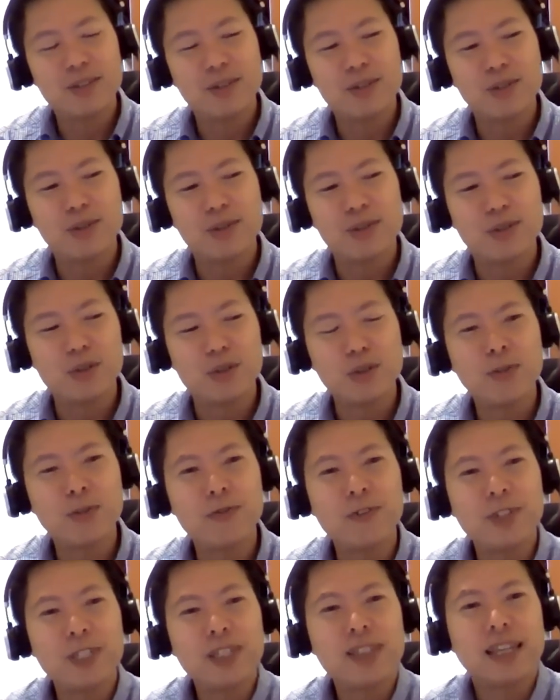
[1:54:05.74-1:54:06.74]
do you
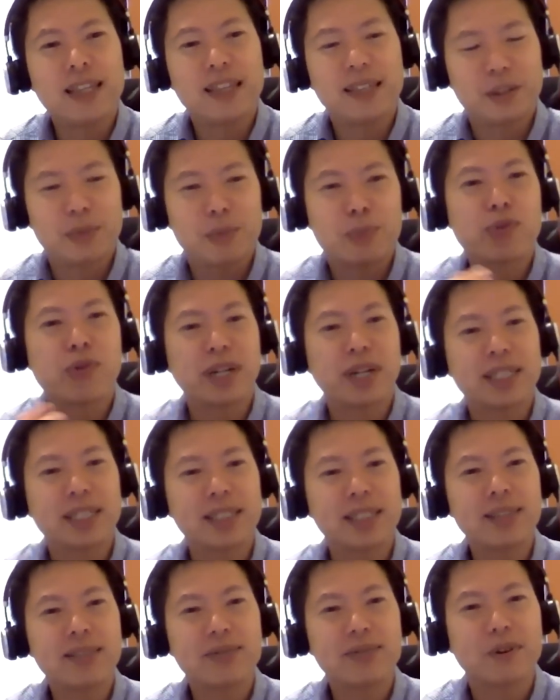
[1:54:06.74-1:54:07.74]
feel that there's a
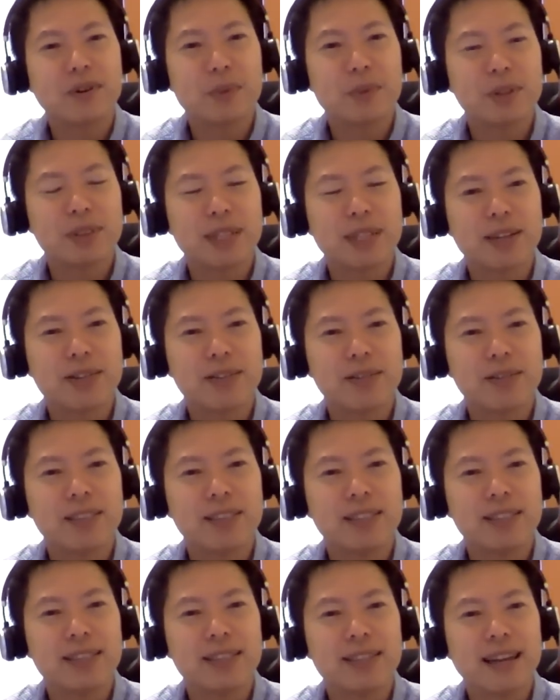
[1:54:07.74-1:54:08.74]
pressure from your
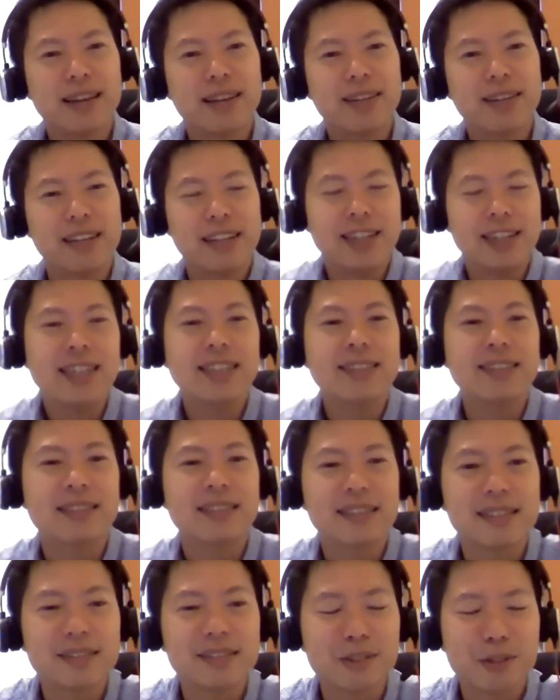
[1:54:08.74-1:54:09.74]
stakeholders that the learning
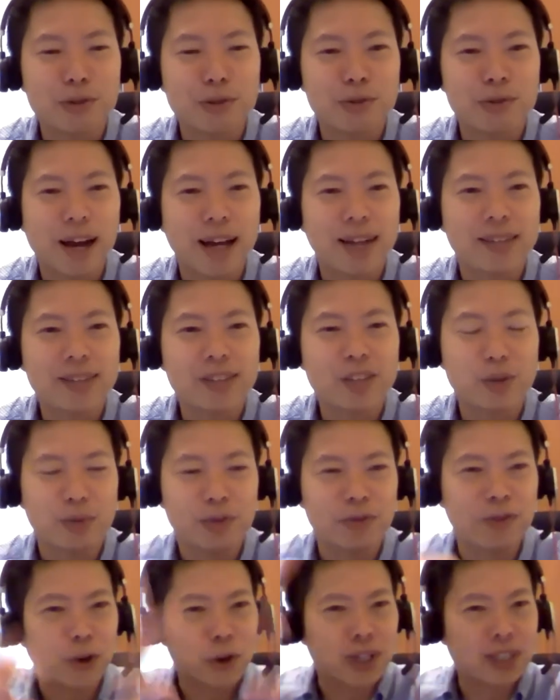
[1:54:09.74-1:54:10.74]
circles you run
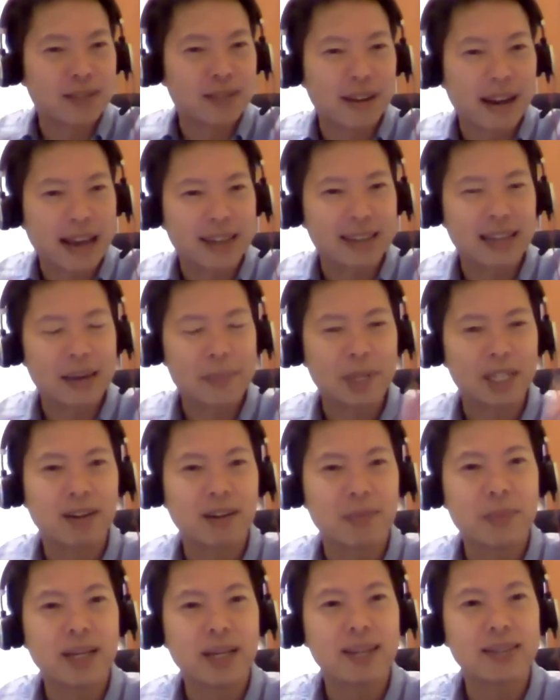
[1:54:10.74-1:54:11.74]
should focus on academic
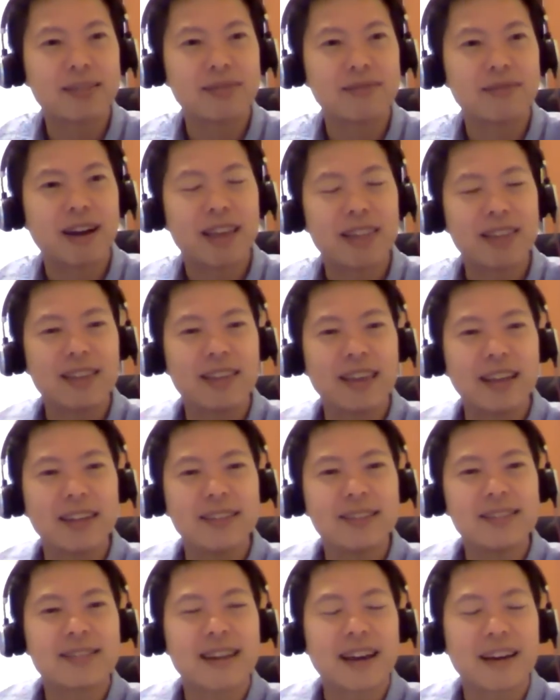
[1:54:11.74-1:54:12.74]
topics rather than
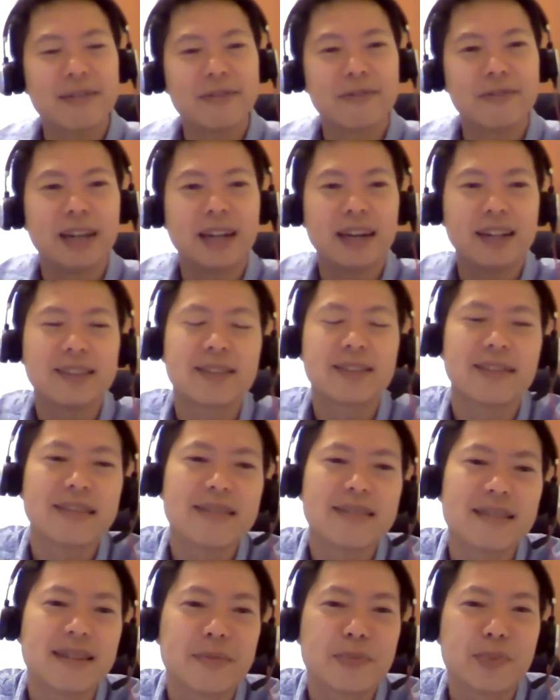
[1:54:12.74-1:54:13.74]
stuff that is
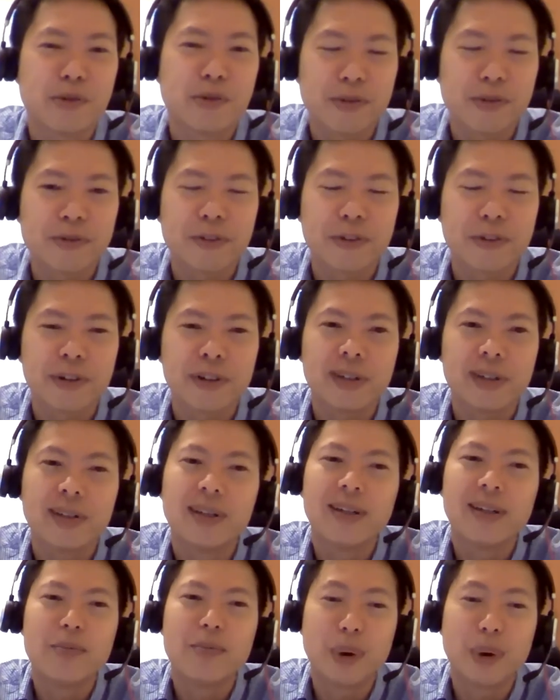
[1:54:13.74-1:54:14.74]
considered peripheral,
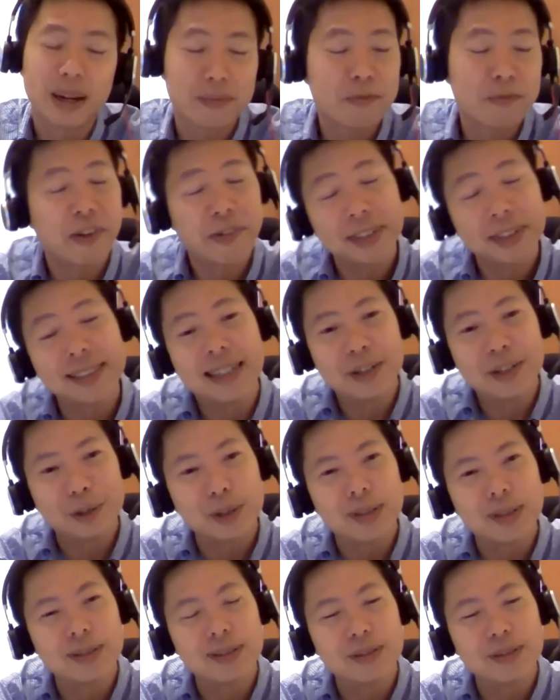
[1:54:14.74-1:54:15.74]
but very
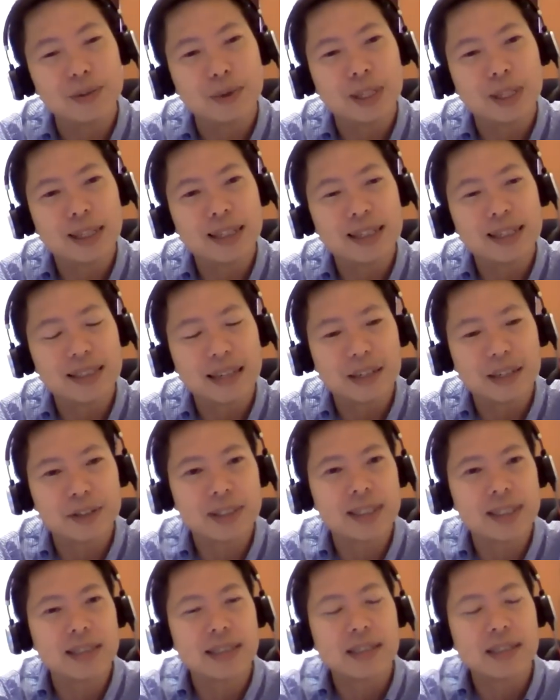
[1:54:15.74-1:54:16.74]
central to what the kids are
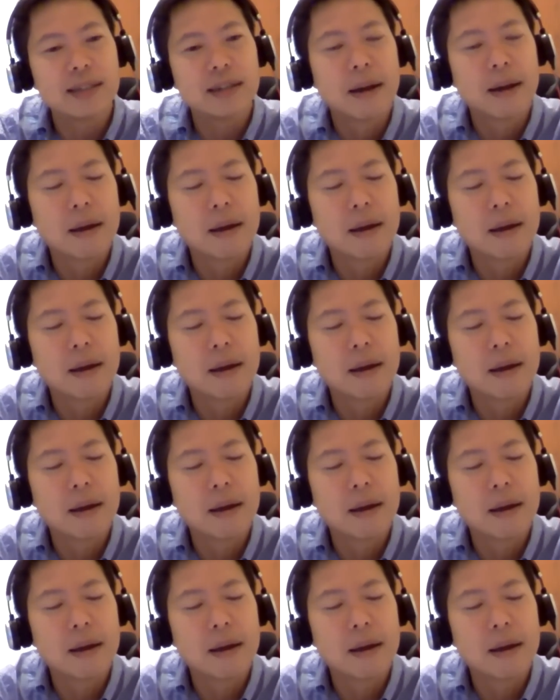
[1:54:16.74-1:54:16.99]
interested in?